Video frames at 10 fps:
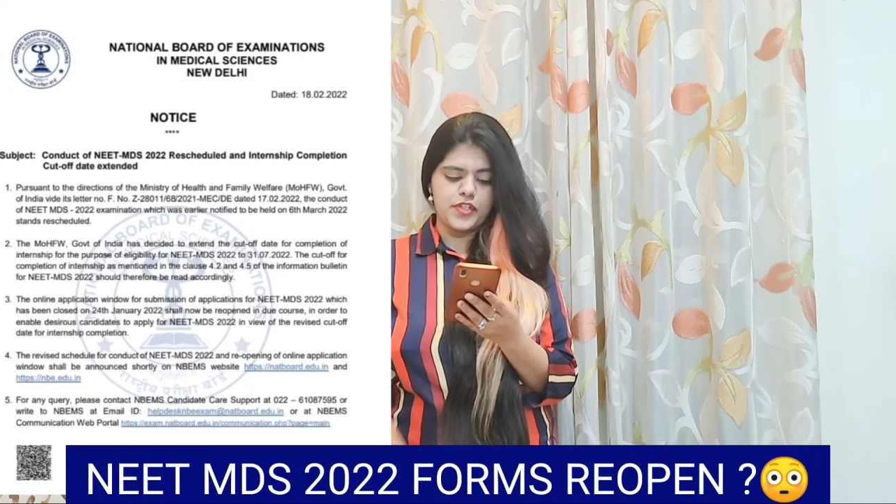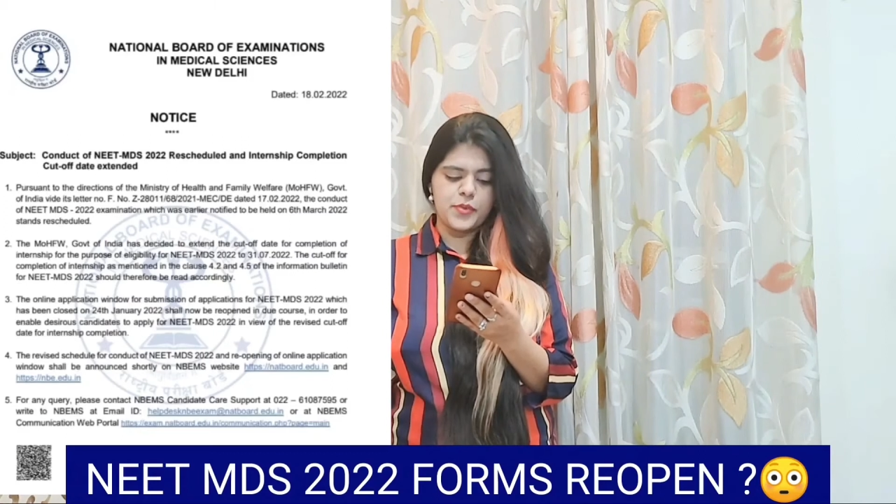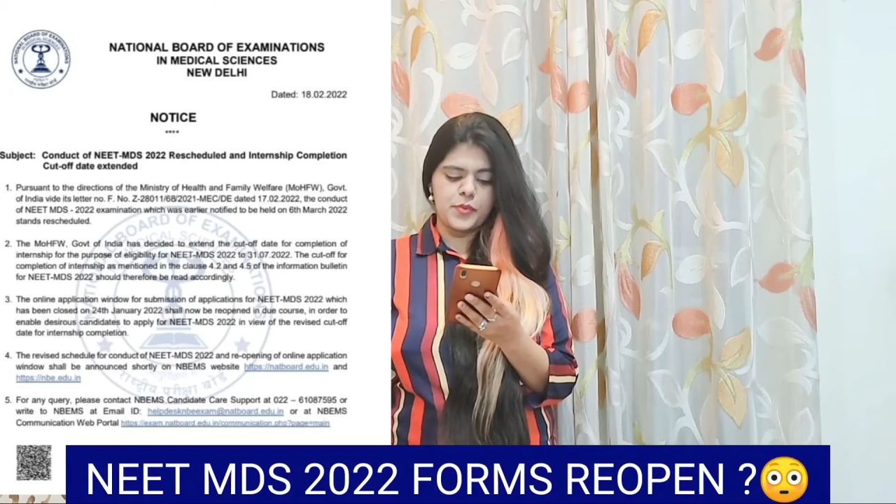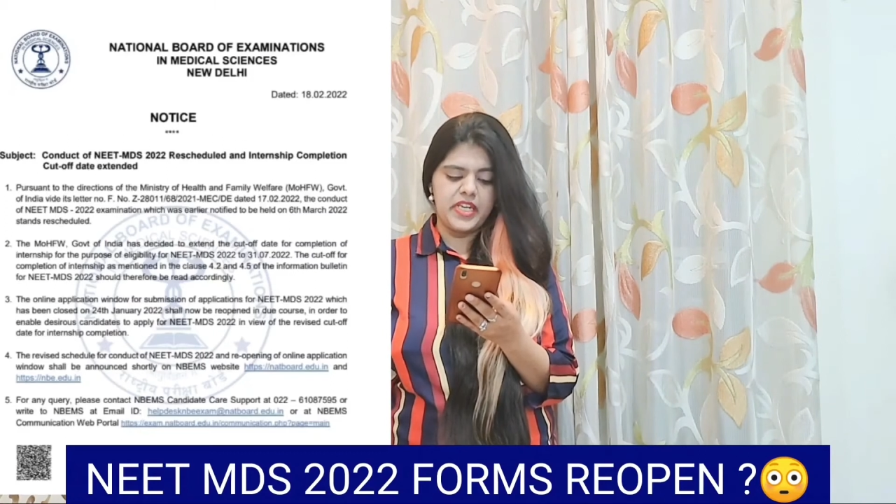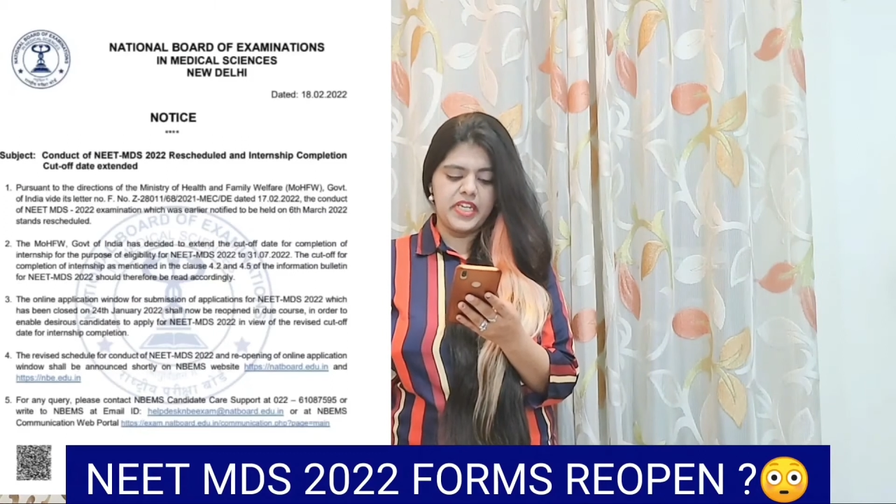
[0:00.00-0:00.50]

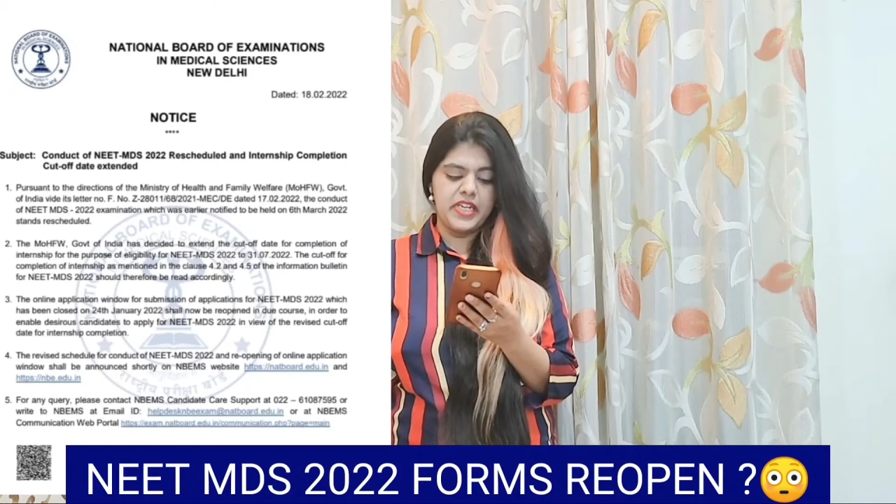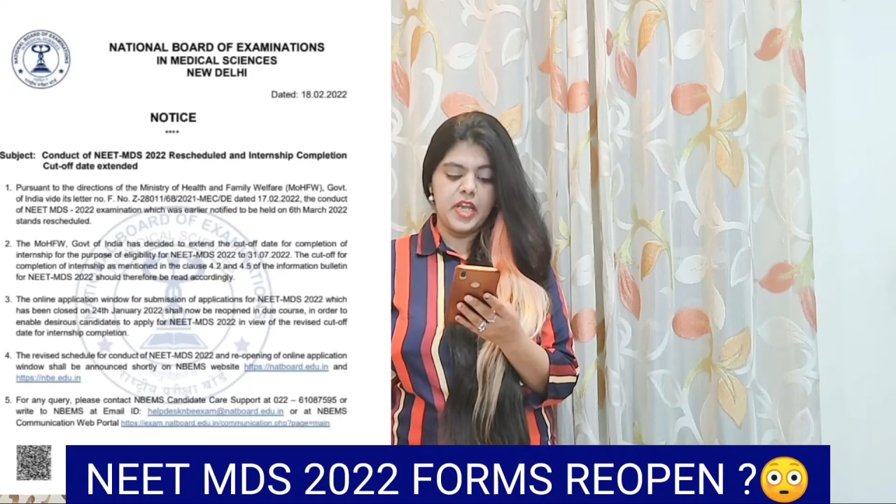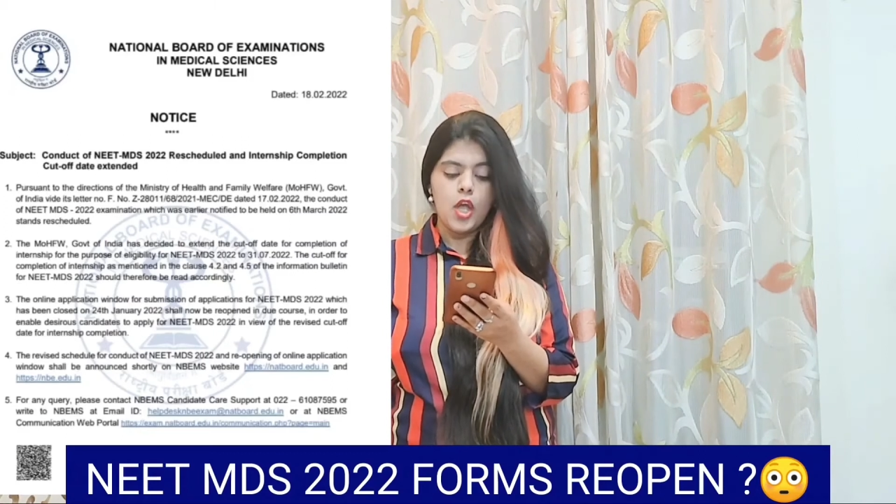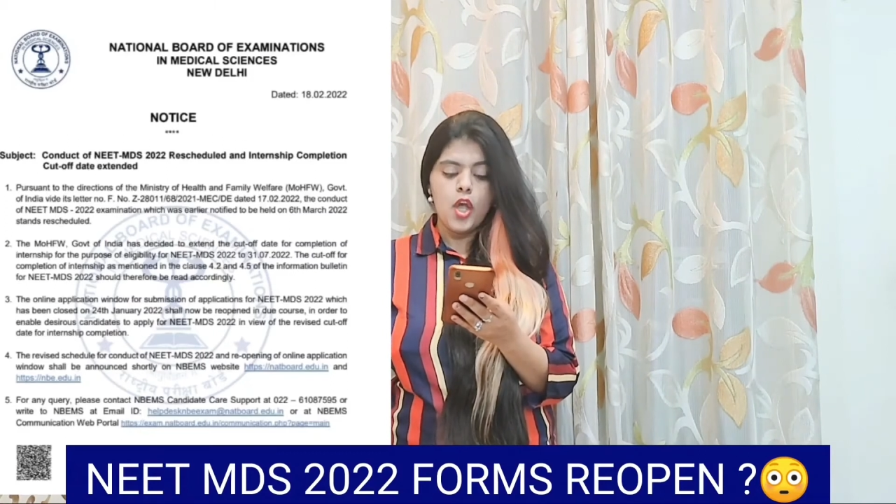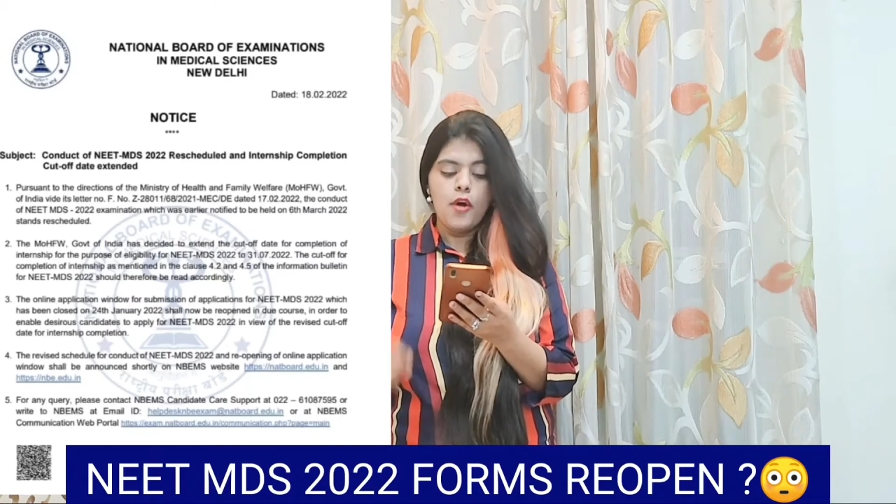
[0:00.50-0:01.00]
screen.
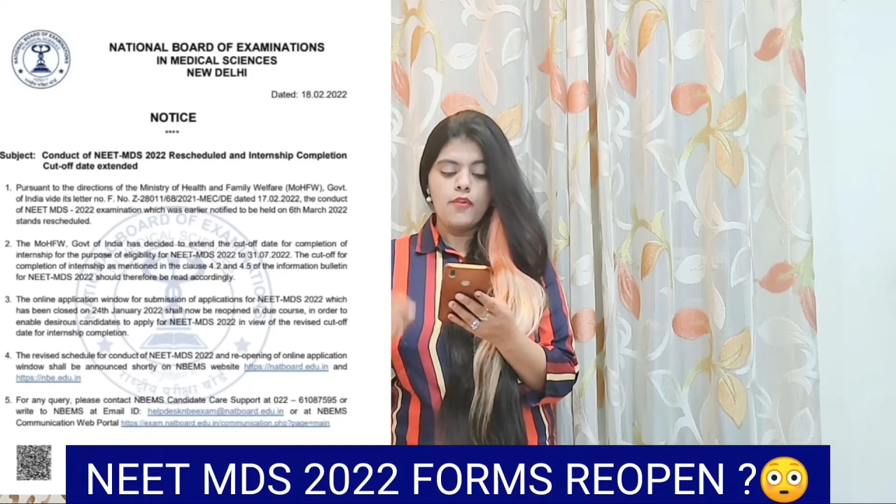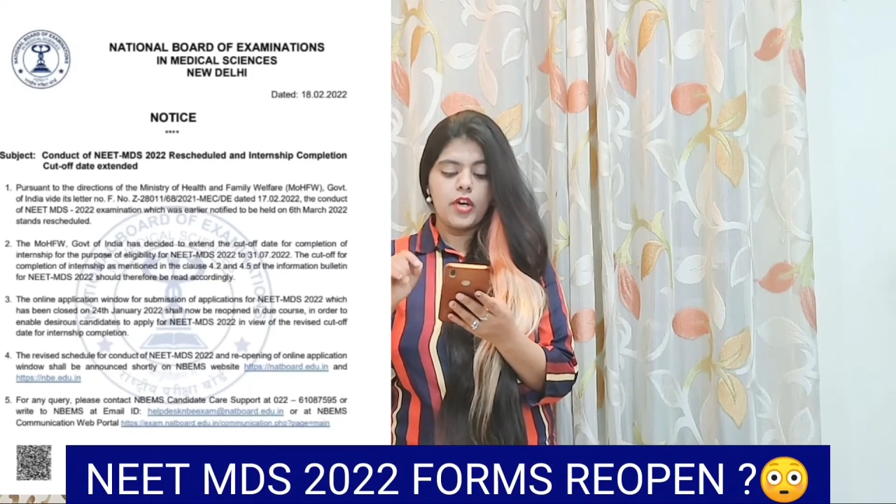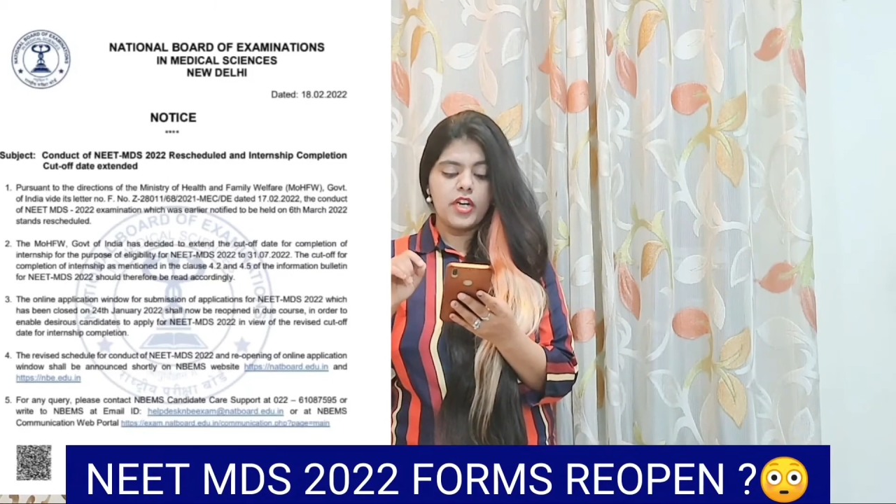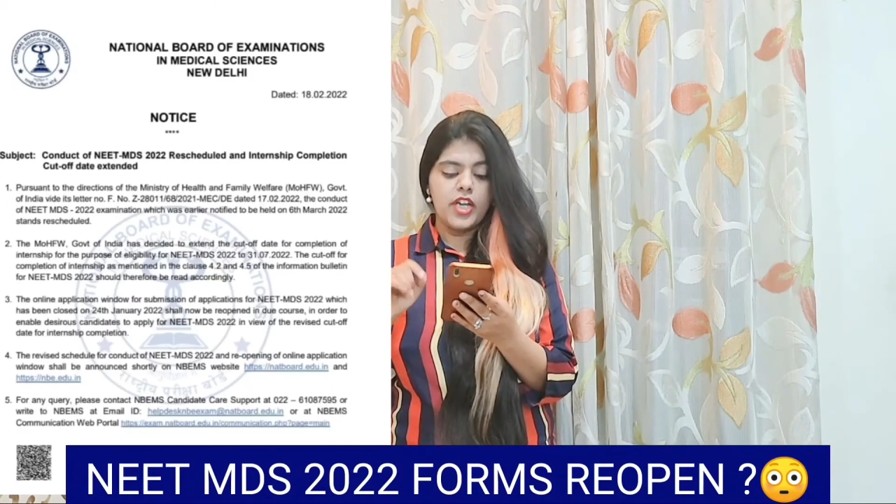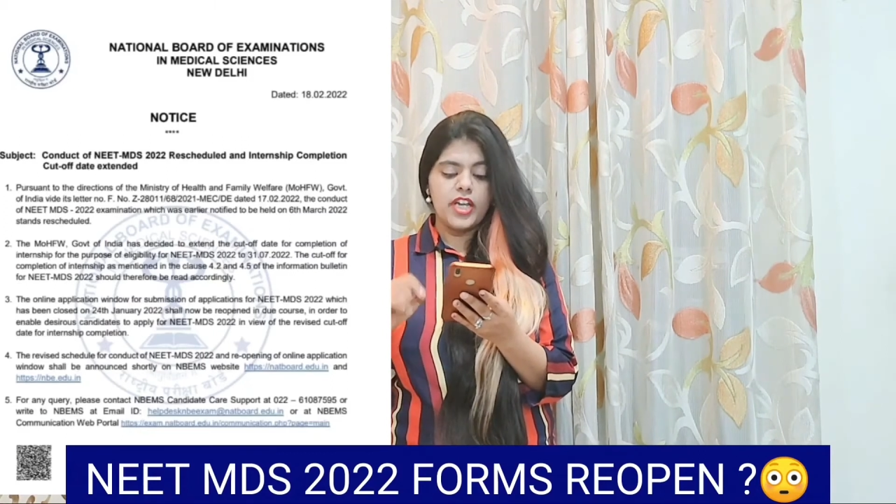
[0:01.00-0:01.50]

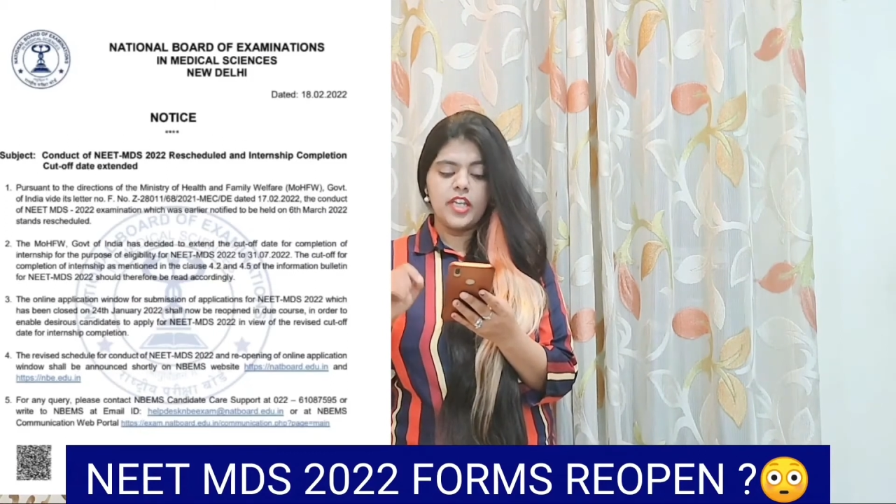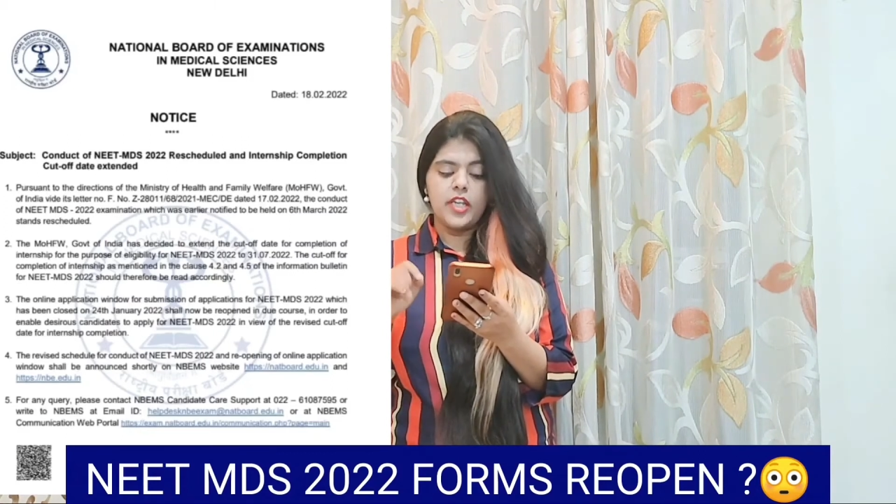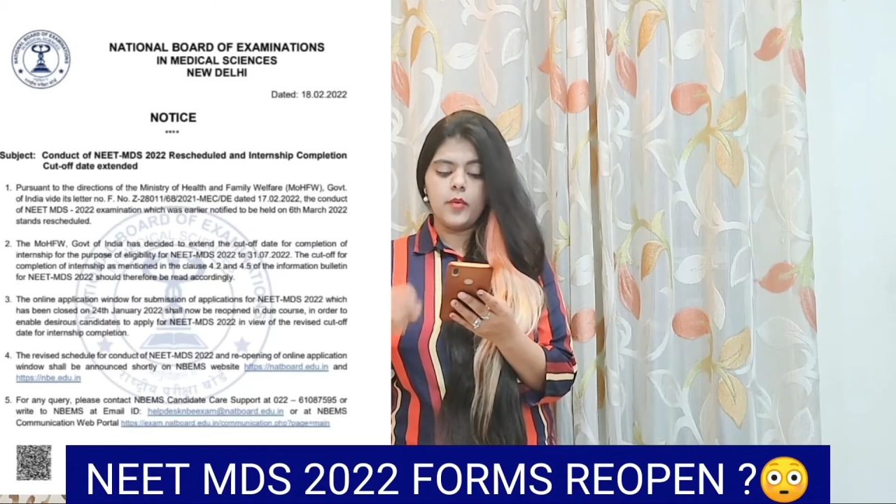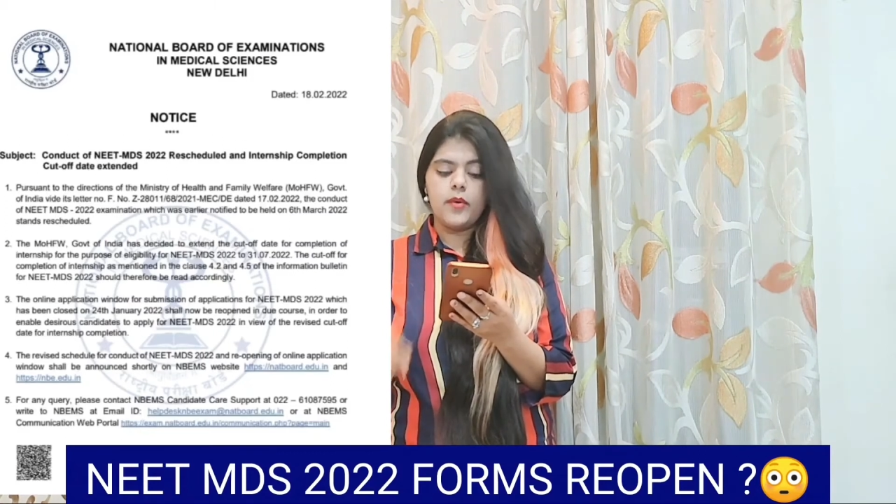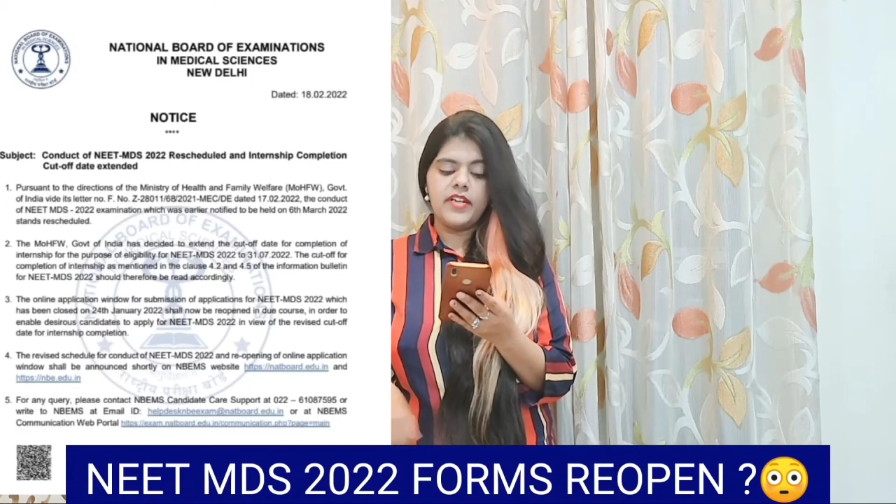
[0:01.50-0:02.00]
For
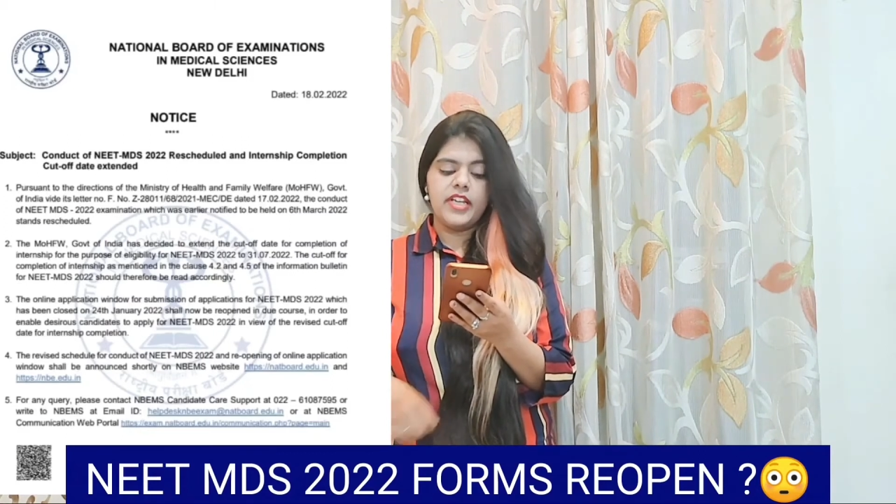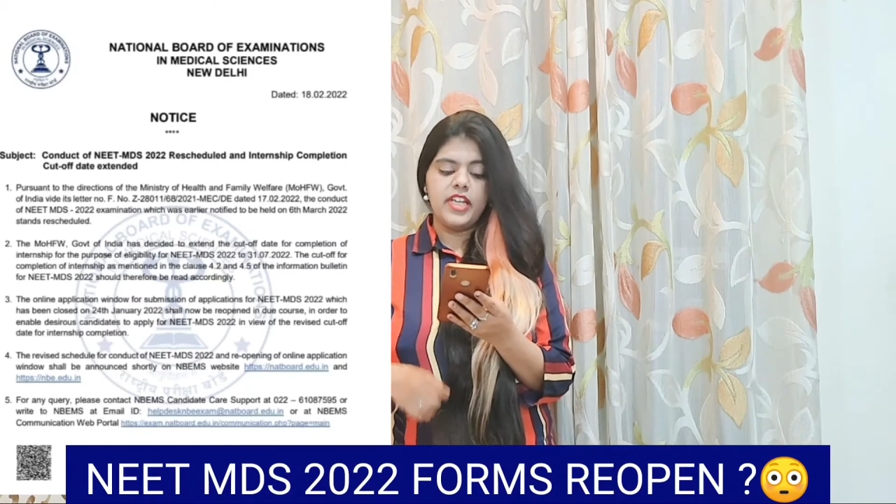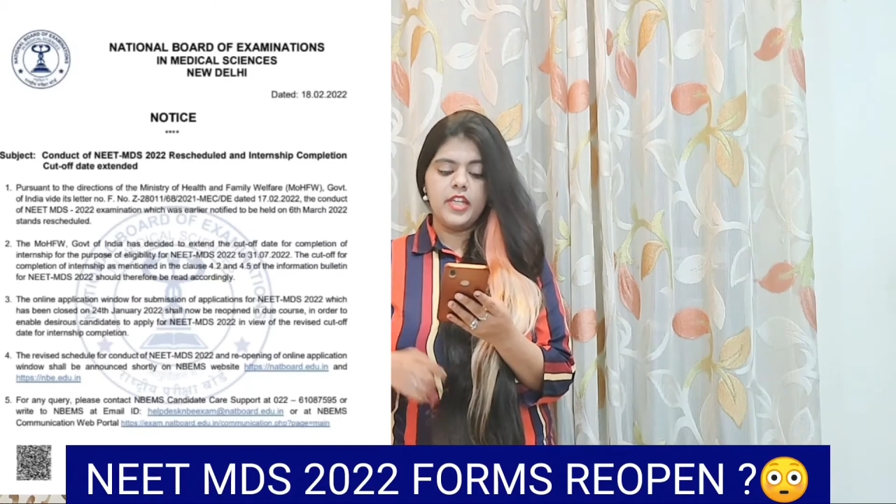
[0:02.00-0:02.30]
any query,